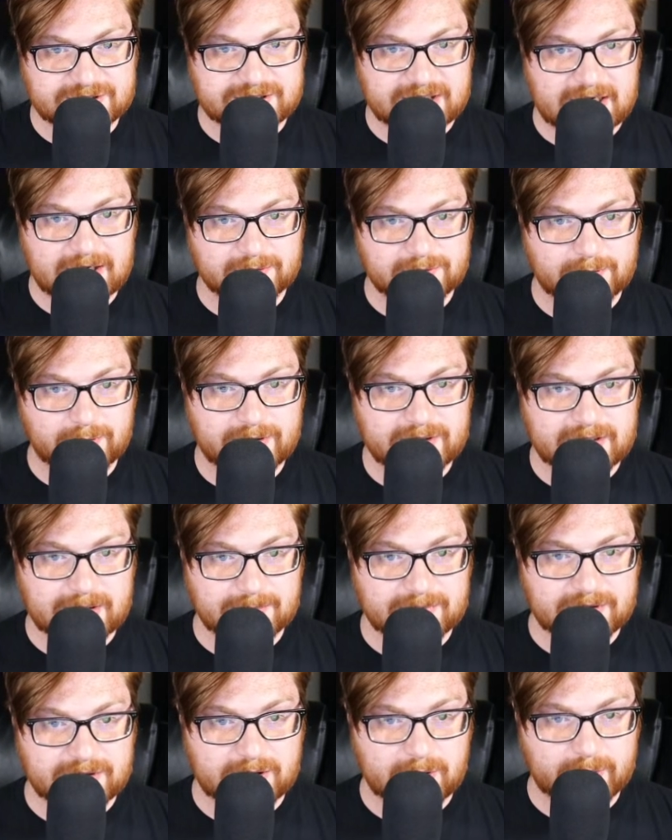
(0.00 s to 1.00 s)
downloading,
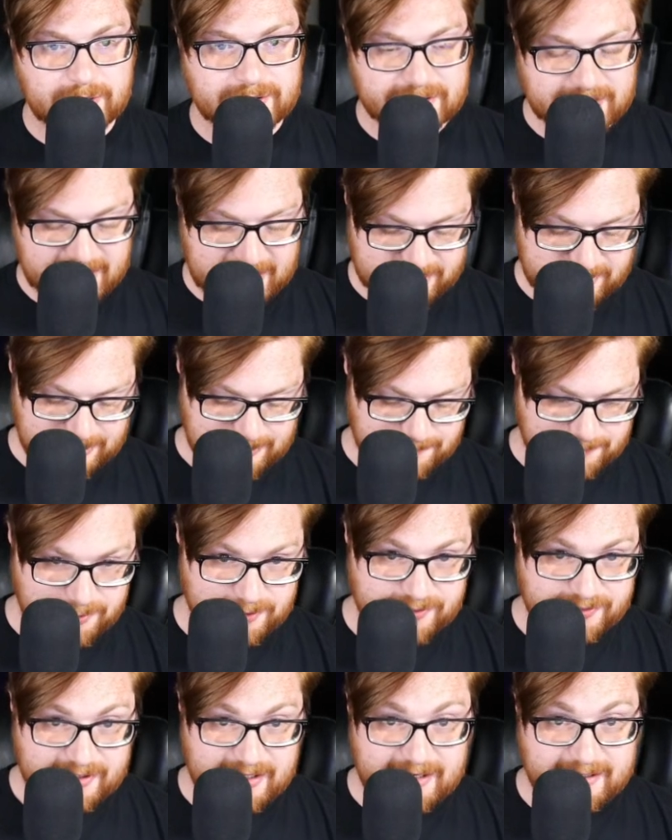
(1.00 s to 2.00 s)
I'm going to go ahead and actually
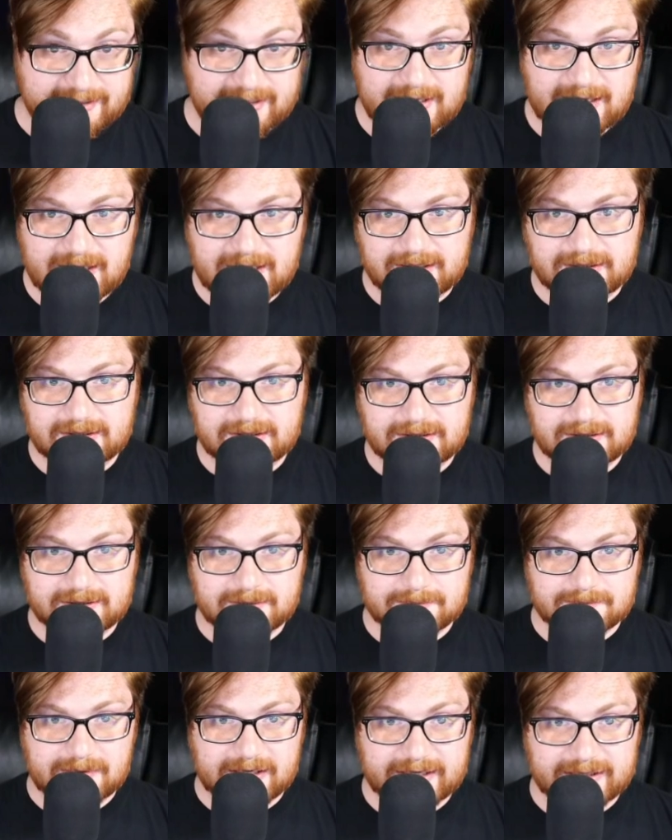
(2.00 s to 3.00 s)
put that in
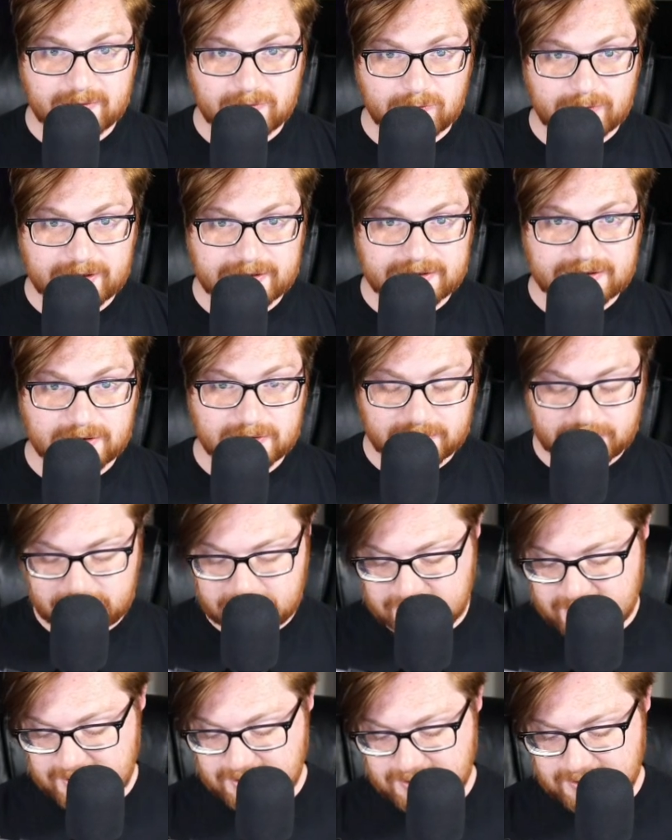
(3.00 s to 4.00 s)
my
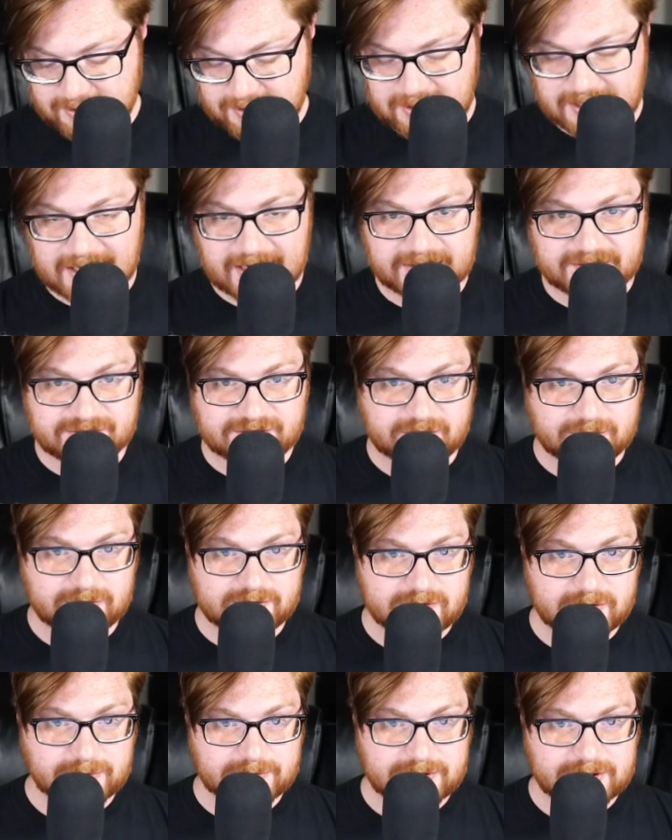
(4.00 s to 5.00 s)
regular uh,
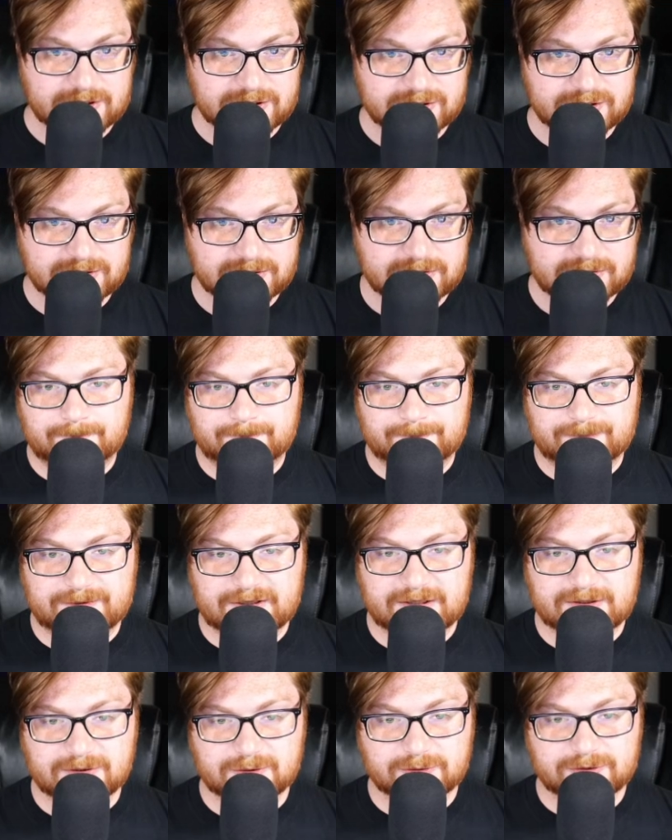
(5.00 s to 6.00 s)
ISO's location.
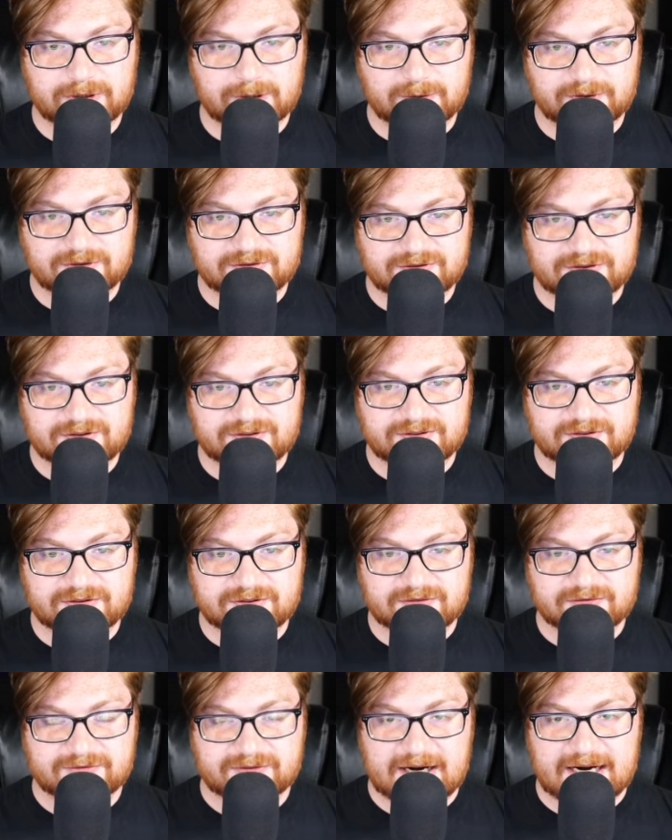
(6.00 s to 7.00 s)
And you'll notice this
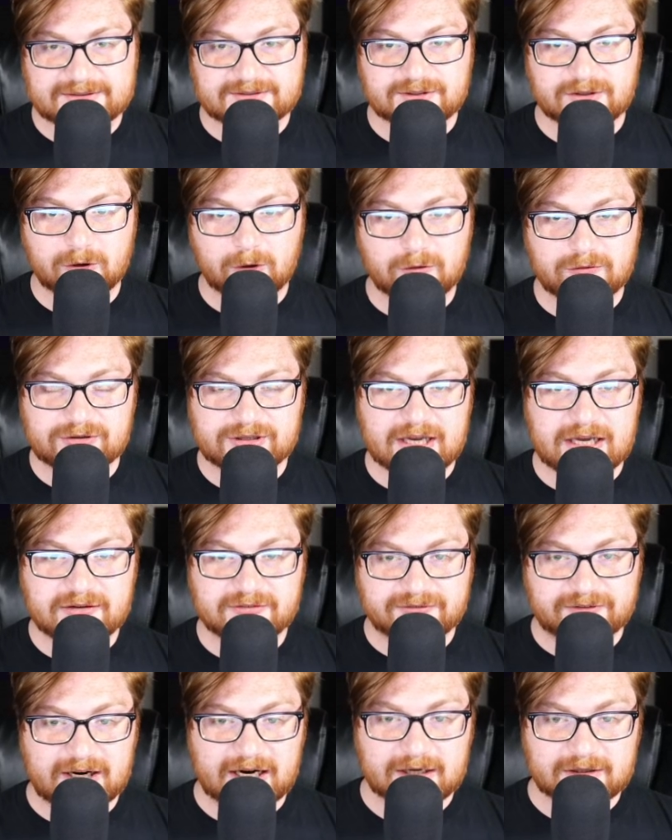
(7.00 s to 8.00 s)
is in fact an OVA
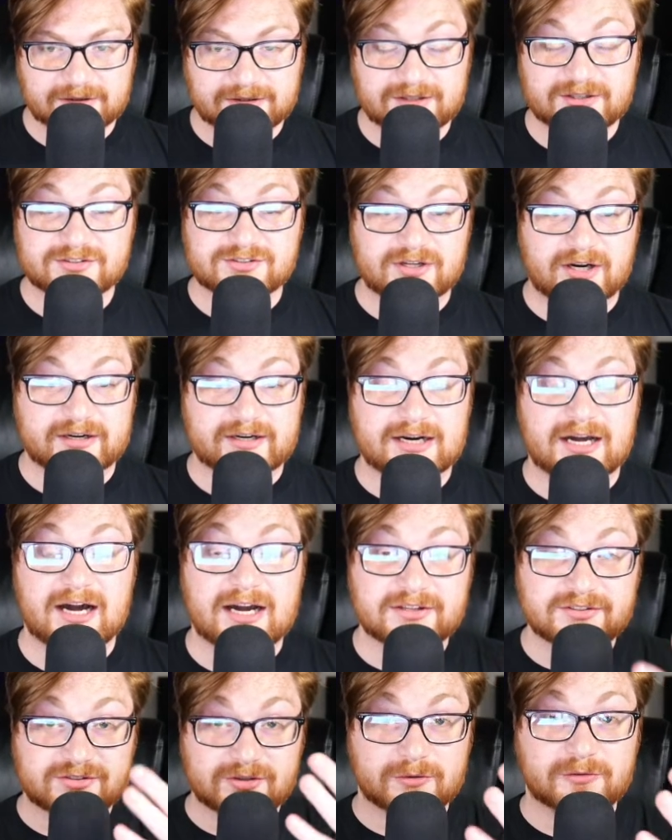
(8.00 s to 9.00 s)
file. It is not an
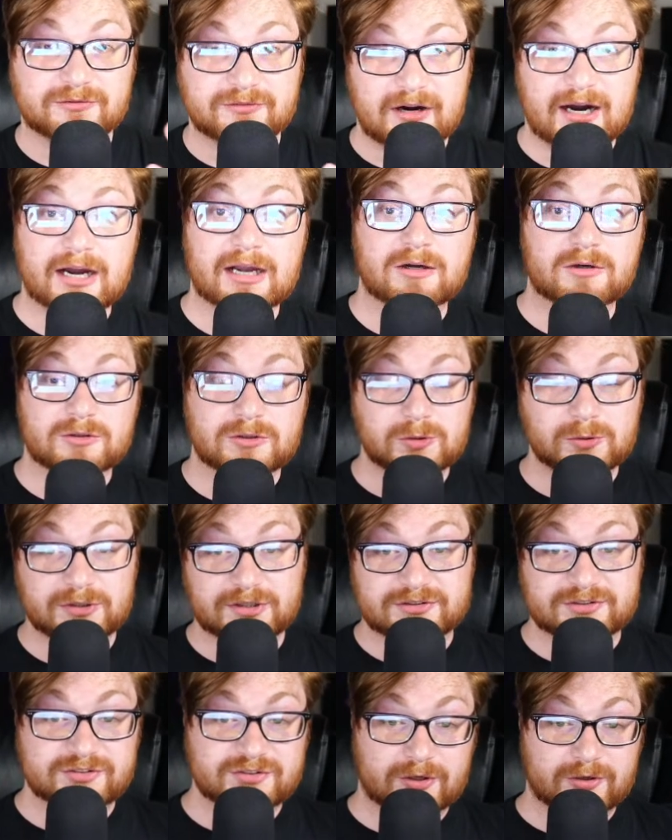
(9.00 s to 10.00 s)
ISO file.
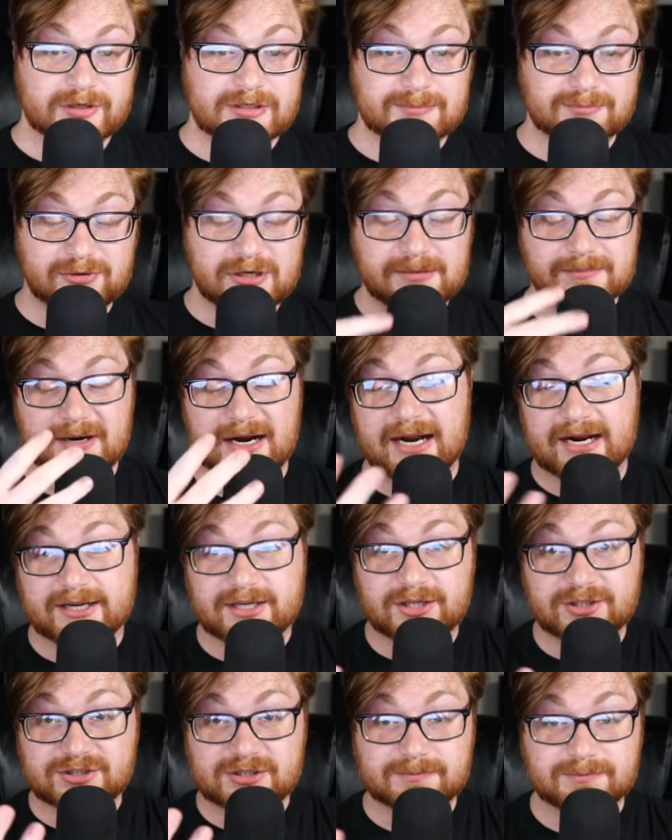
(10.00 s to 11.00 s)
Whonix has already
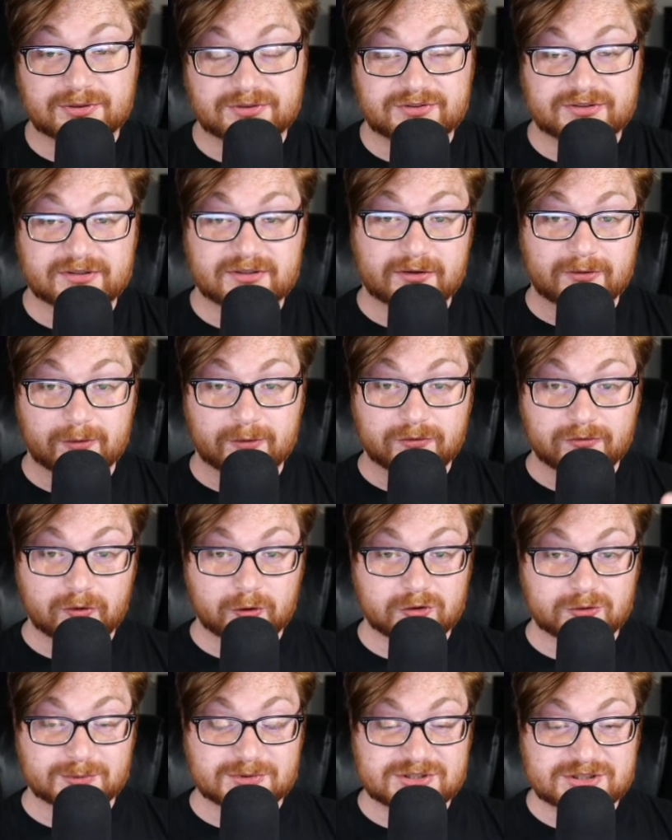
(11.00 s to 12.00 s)
prepackaged and put together the
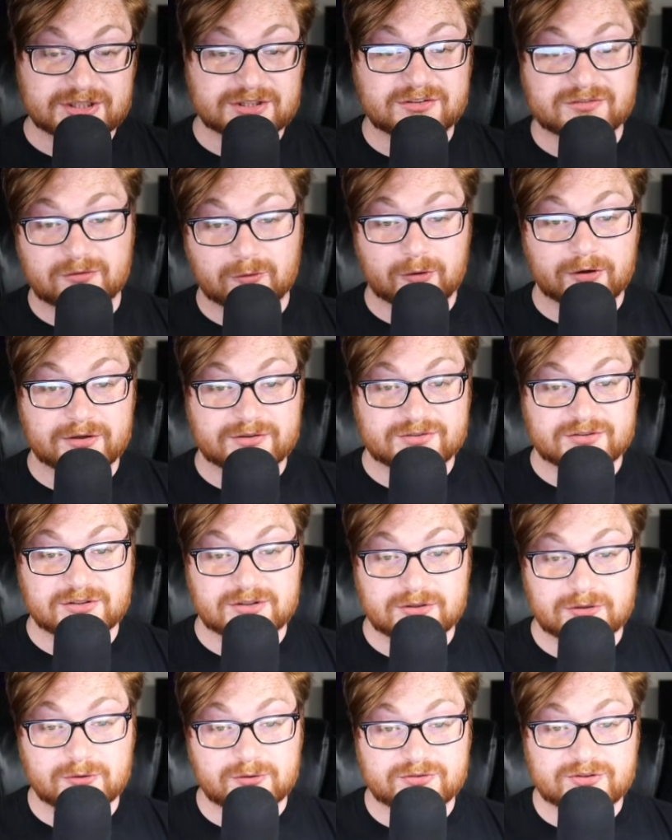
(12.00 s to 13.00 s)
virtual machines for us to
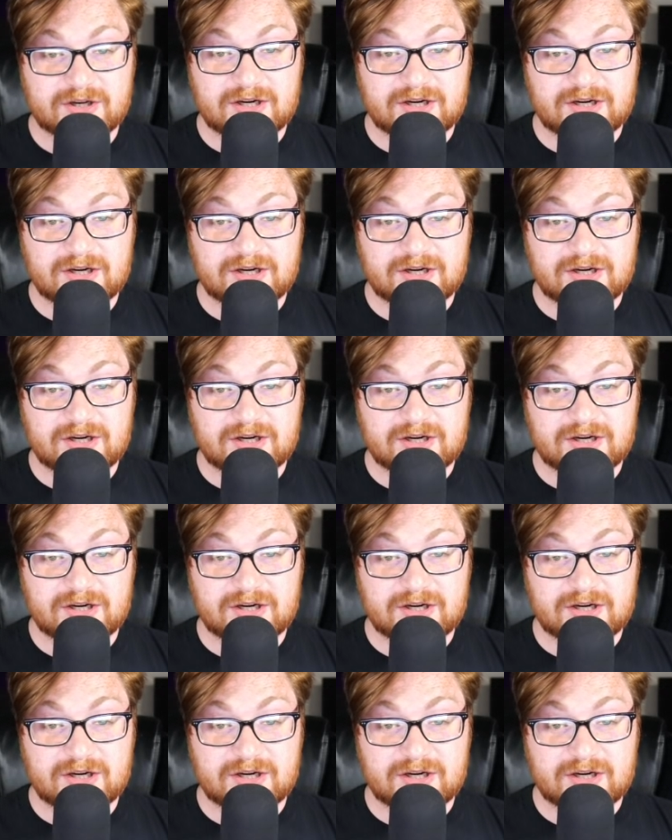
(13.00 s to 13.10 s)
use.